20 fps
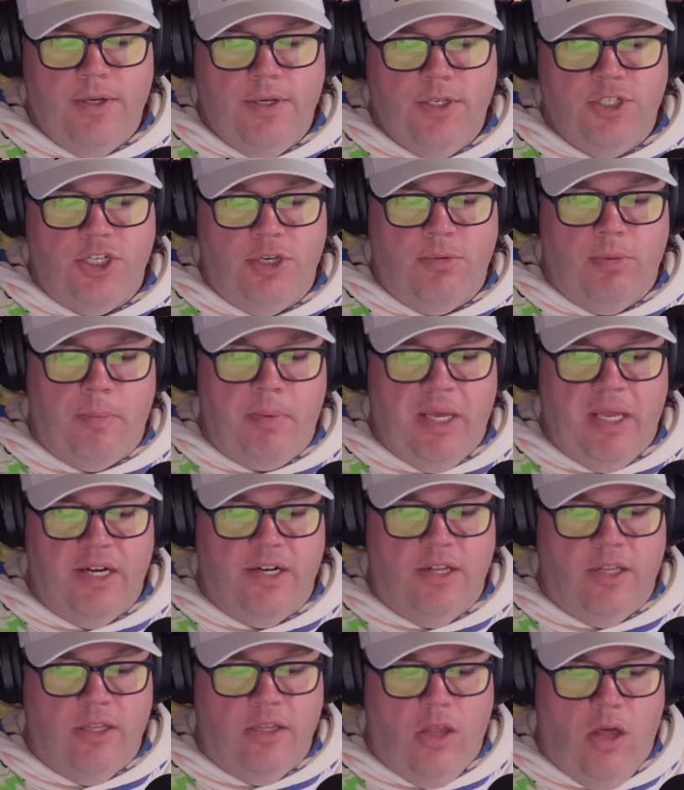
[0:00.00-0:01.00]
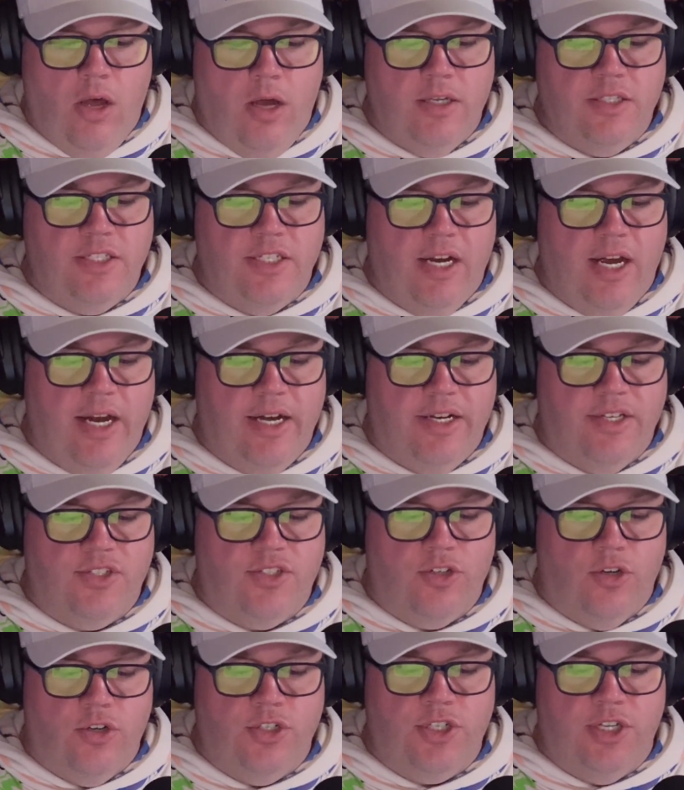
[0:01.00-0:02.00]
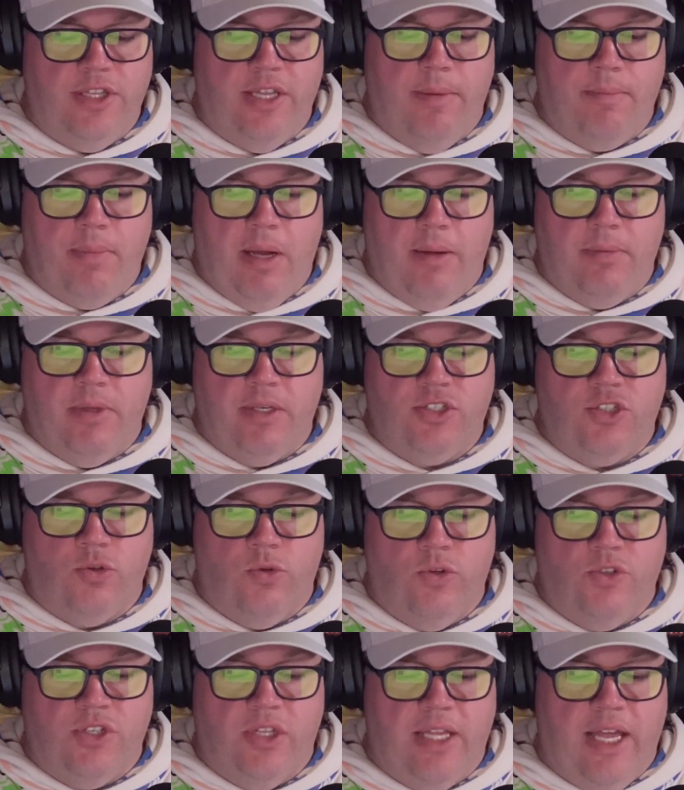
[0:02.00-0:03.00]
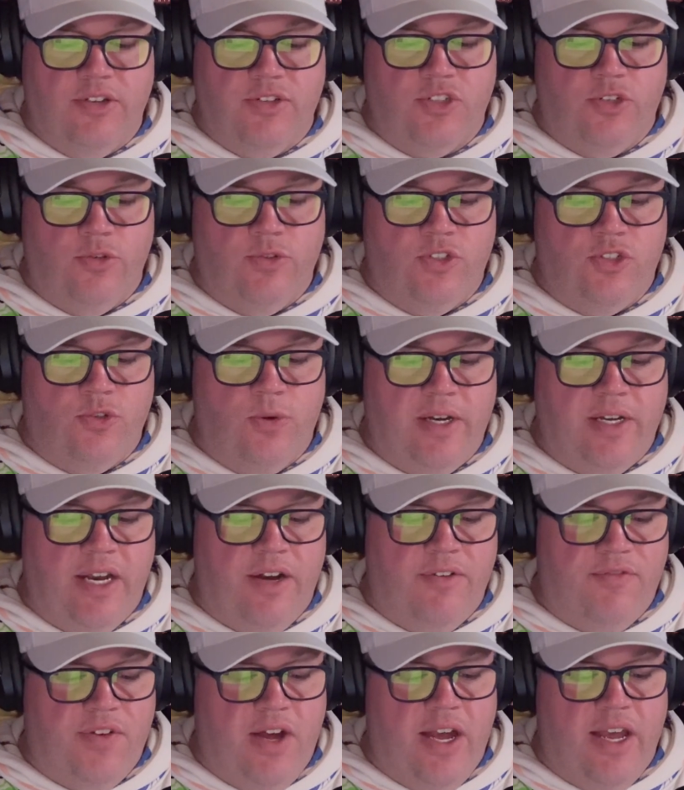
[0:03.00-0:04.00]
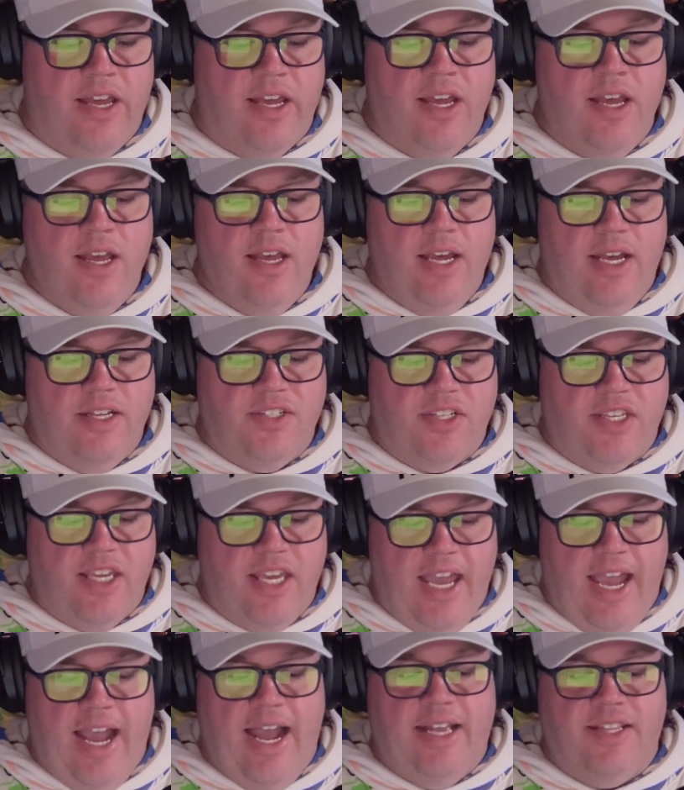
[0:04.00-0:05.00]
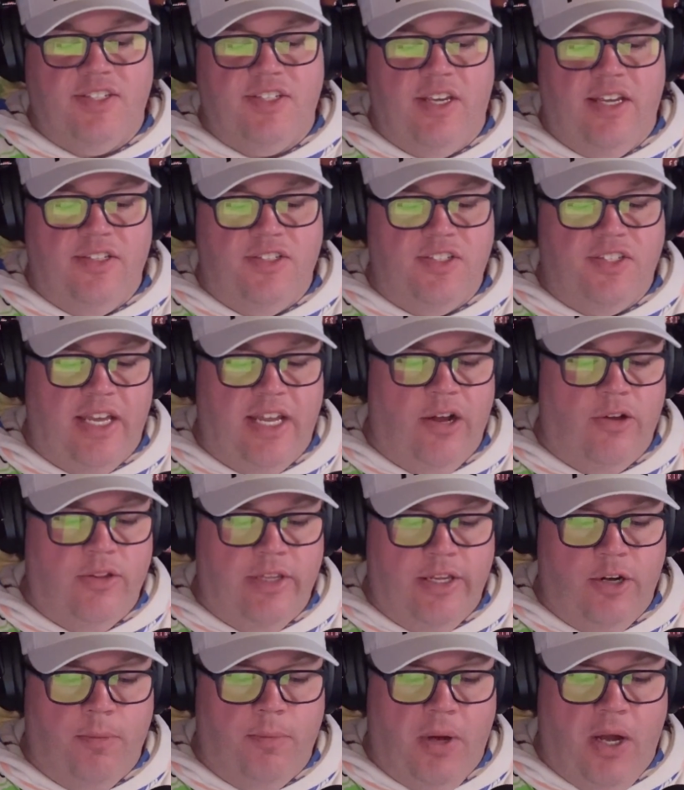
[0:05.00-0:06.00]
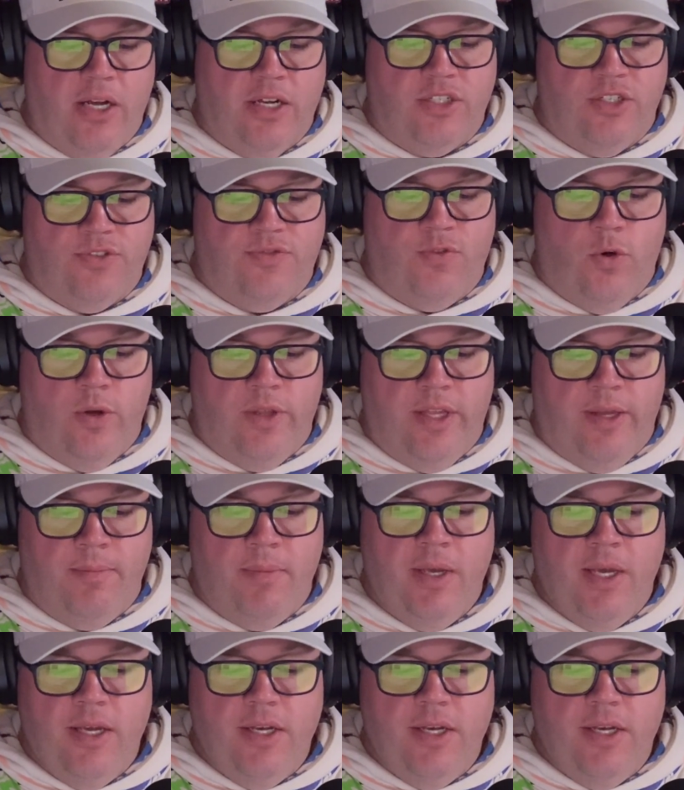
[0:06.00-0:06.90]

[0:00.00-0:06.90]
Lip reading: She repeated a long-denied assertion that public schools allow students to identify as cats and set out litter boxes for them.